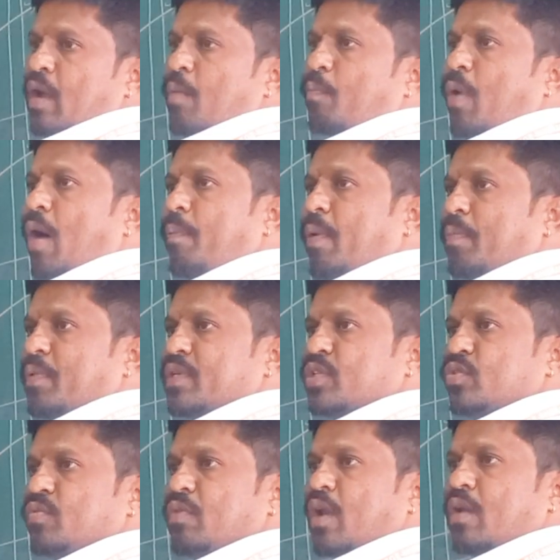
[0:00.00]
Pop
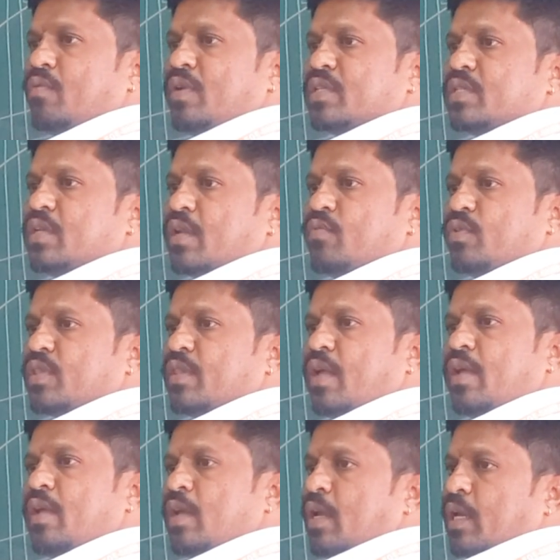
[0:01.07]
operation will always turn to the
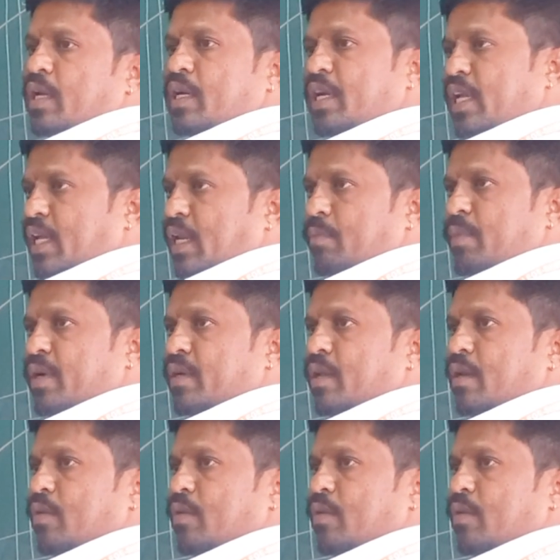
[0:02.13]
decremental.